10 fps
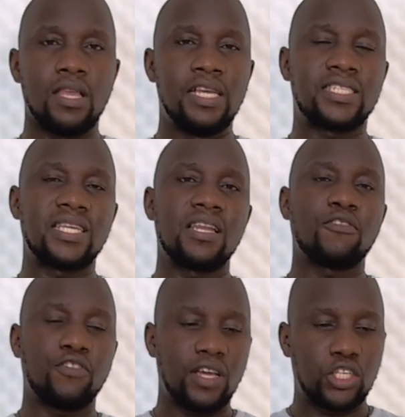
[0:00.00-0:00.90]
It's a
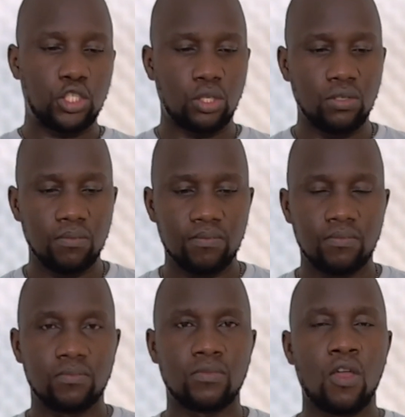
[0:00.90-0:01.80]
reflection
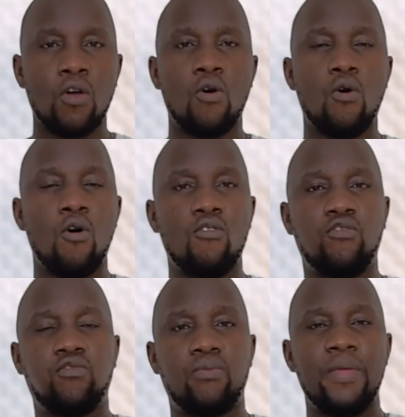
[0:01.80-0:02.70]

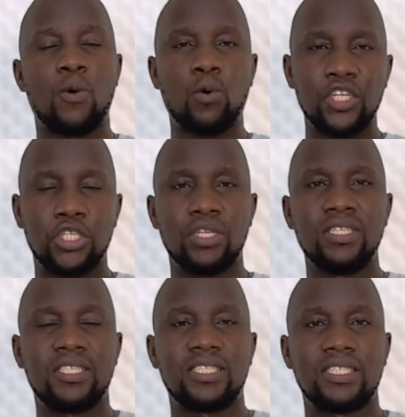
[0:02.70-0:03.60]
of the
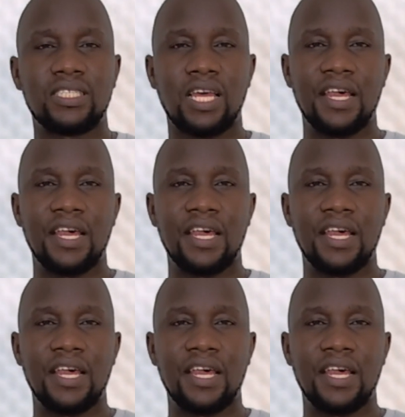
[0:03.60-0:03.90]
questions,